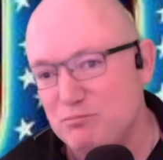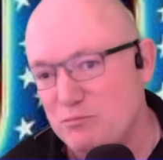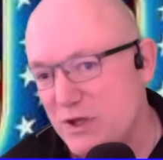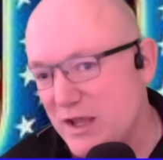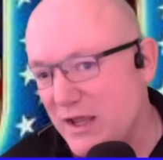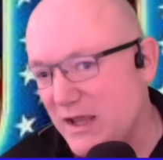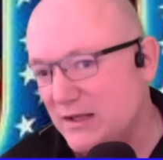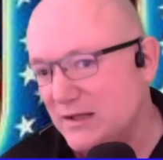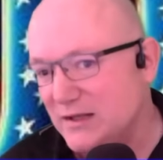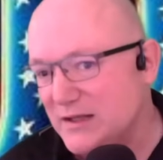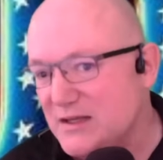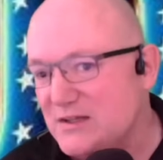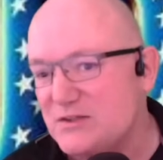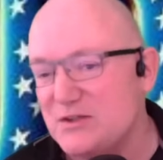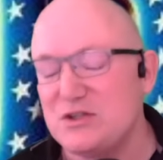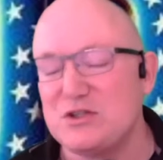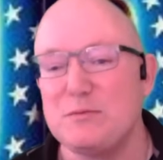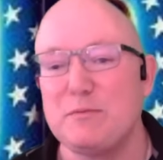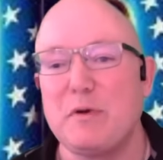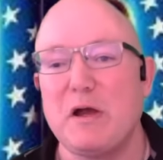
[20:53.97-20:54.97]
At least
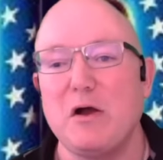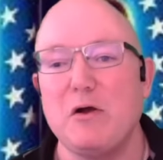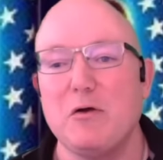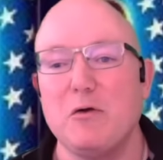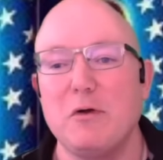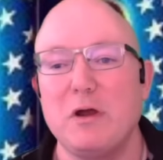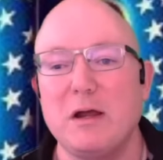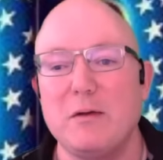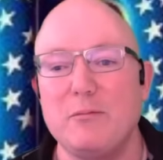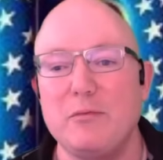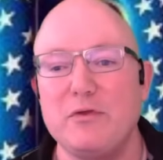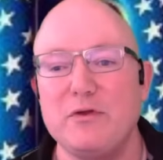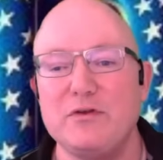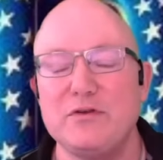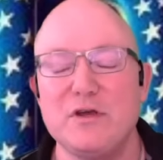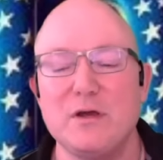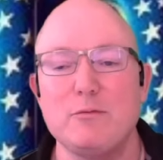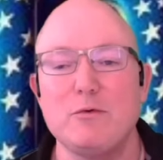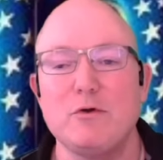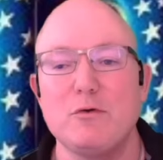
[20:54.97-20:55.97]
it's a power grab. The
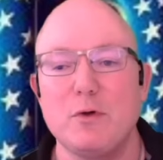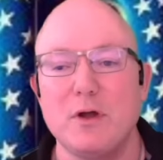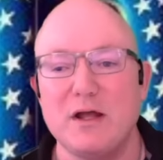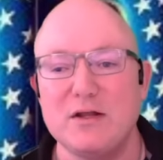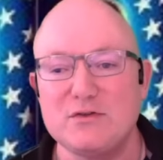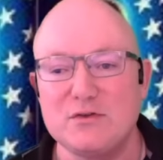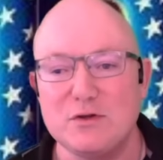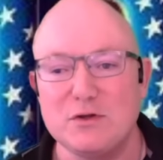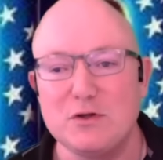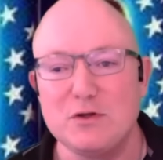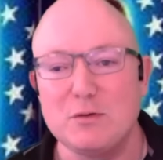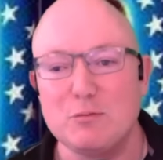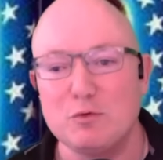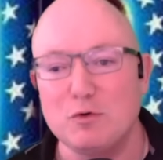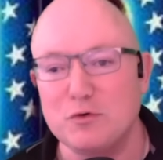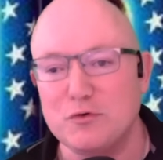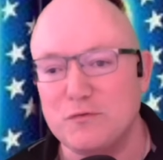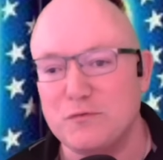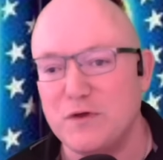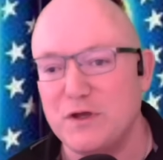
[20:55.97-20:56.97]
Democrats and
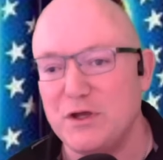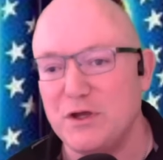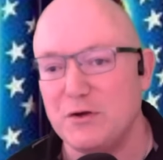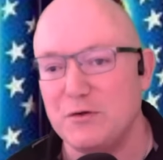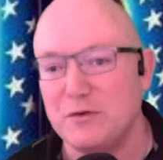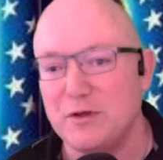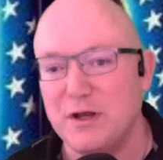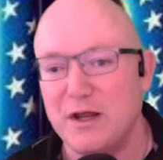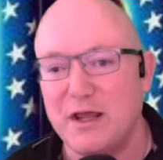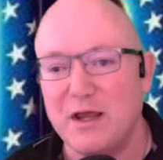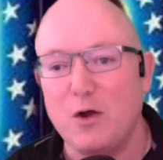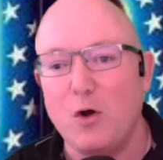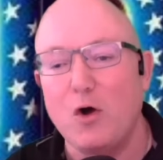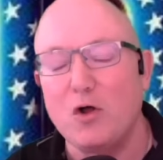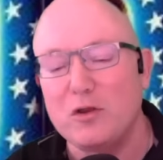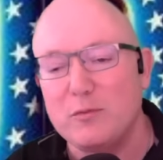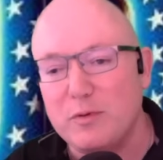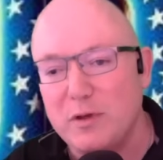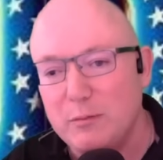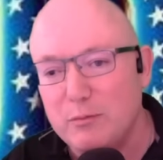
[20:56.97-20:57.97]
liberals figure that, hey, all
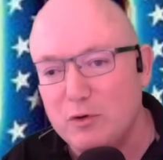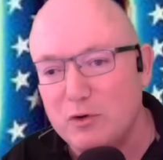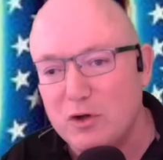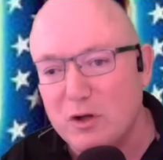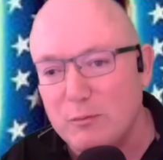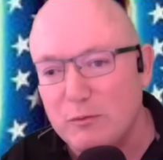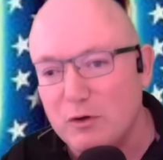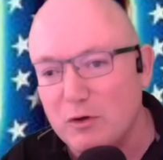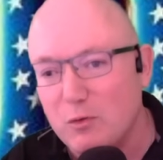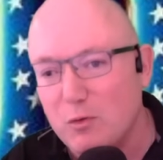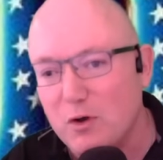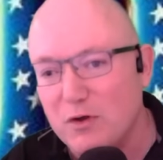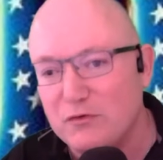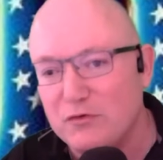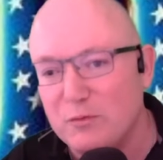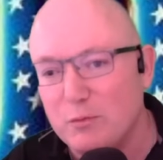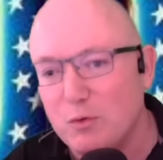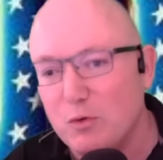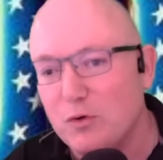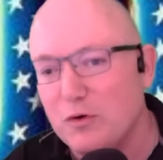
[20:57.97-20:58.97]
the people coming across
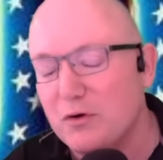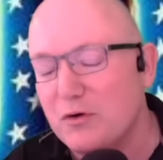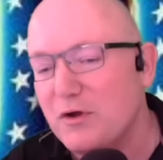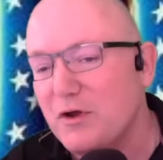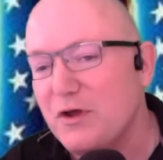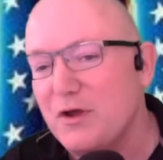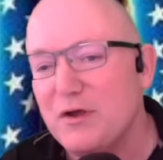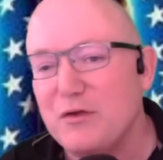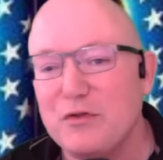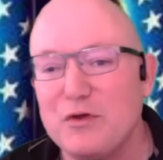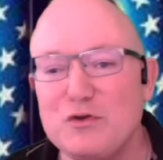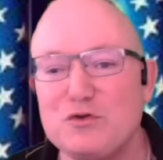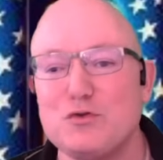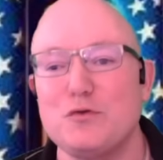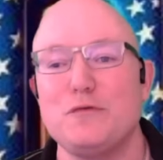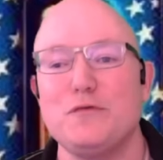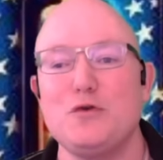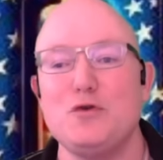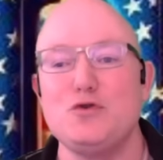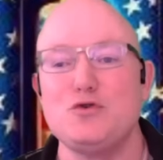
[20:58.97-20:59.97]
the border, these are
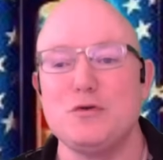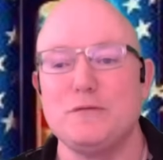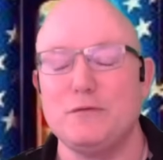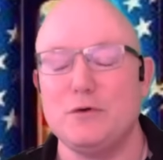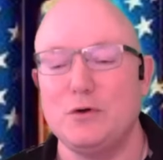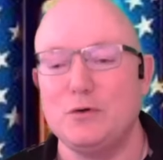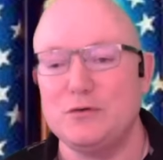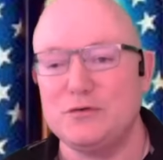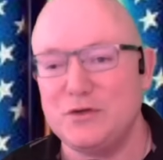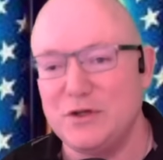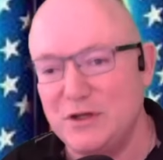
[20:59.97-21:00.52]
future votes.